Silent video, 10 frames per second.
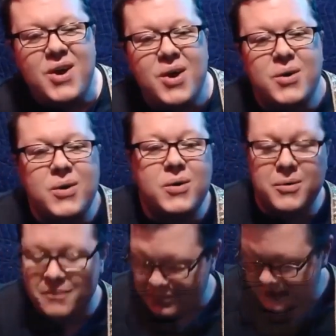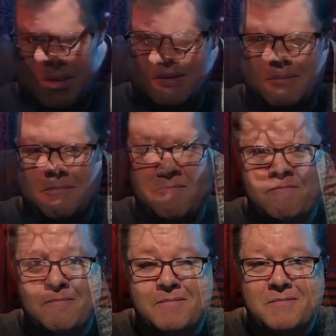just because of that
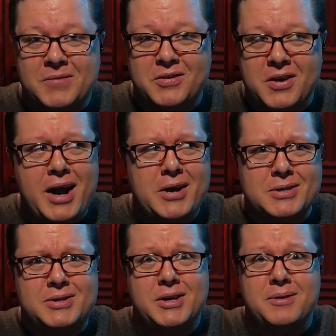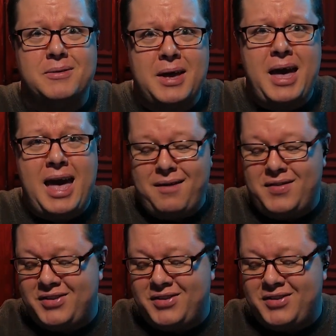desire to still have a